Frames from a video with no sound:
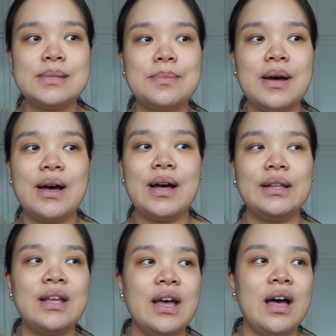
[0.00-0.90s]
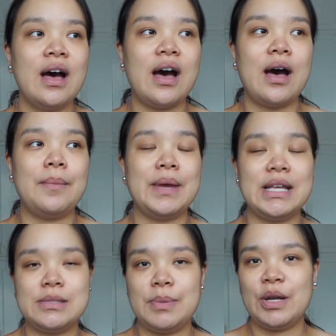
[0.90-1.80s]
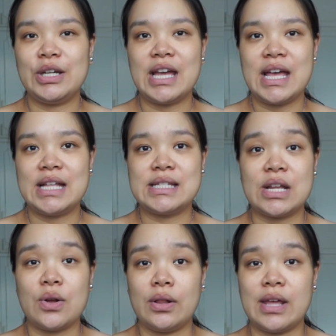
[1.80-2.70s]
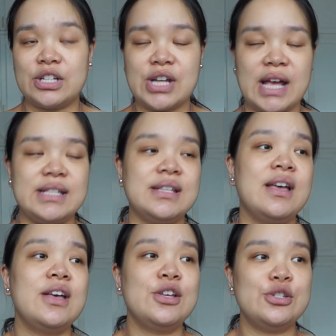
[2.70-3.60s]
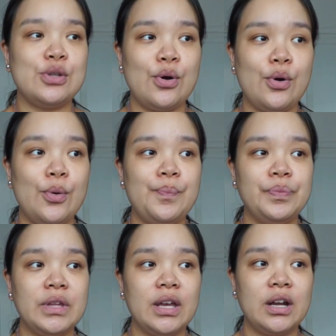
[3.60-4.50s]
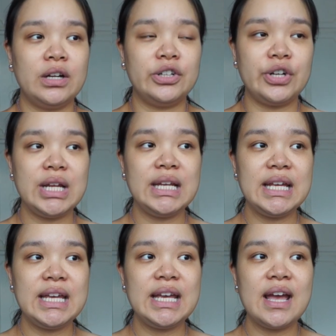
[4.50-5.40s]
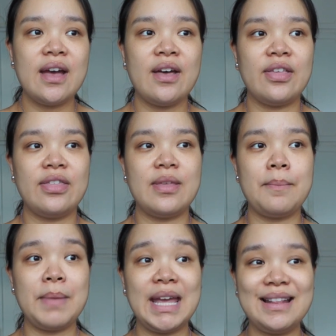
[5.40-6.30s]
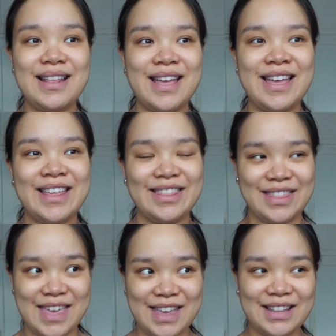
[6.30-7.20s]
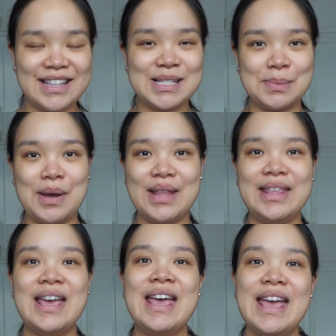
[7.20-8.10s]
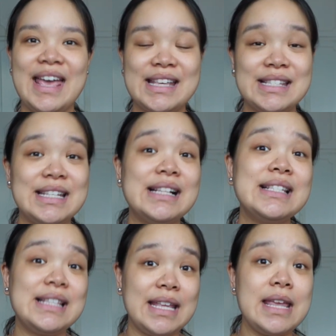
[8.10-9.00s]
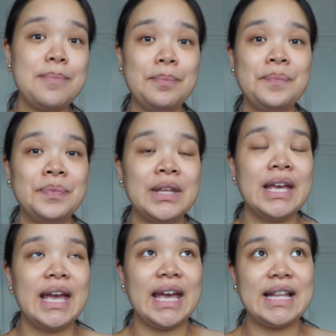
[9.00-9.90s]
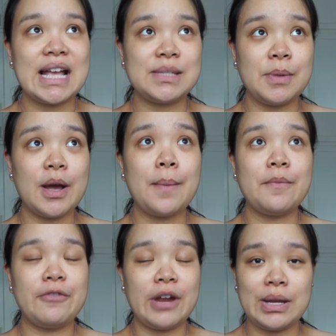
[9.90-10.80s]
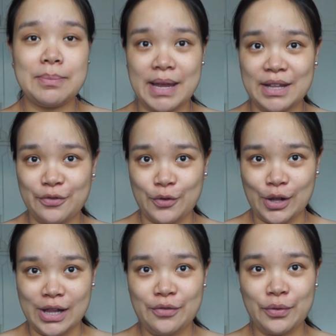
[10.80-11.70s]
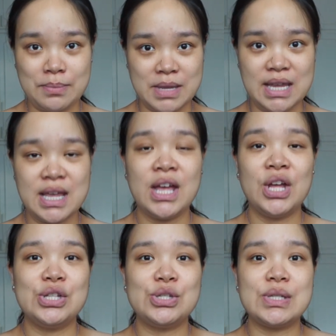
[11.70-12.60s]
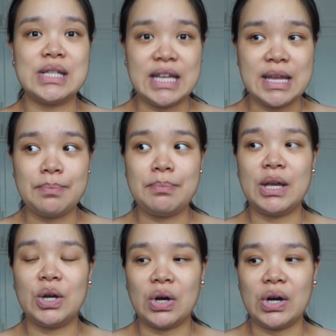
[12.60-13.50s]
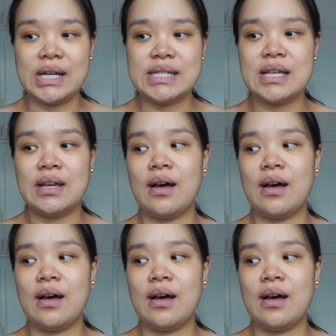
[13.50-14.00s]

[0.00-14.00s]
month, my experience and all that jazz. So really the main thing this month is still sleep. It has become very painful for me to sleep because